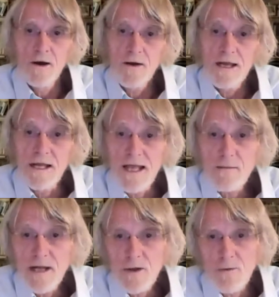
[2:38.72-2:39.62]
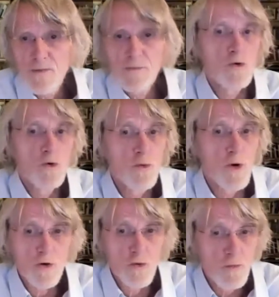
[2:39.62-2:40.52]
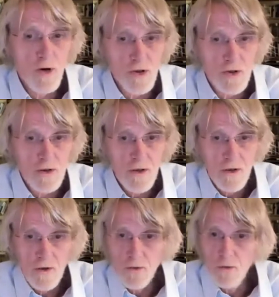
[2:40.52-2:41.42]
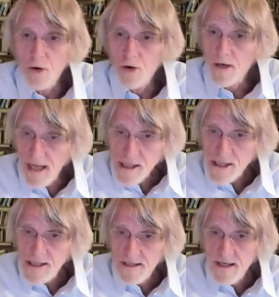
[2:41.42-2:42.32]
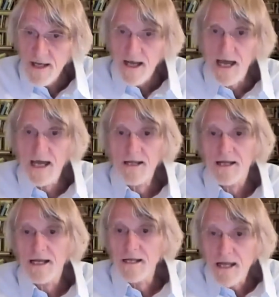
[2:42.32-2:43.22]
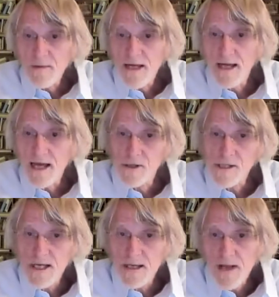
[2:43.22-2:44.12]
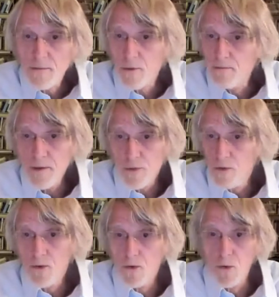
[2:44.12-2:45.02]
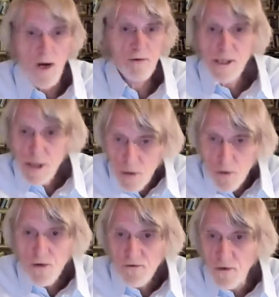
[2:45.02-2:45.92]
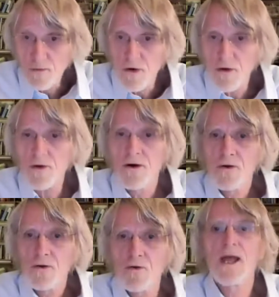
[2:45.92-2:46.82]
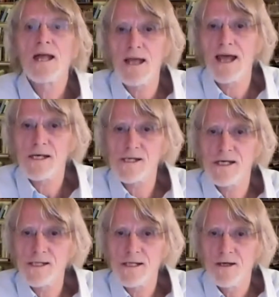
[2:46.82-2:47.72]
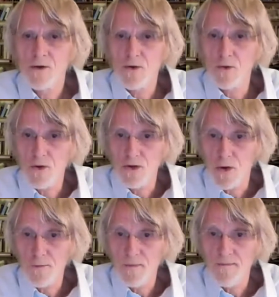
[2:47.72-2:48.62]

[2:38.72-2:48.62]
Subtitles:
enabling the people who work too much to work less, and enabling at the same time the people who are excluded from work to get access to a job.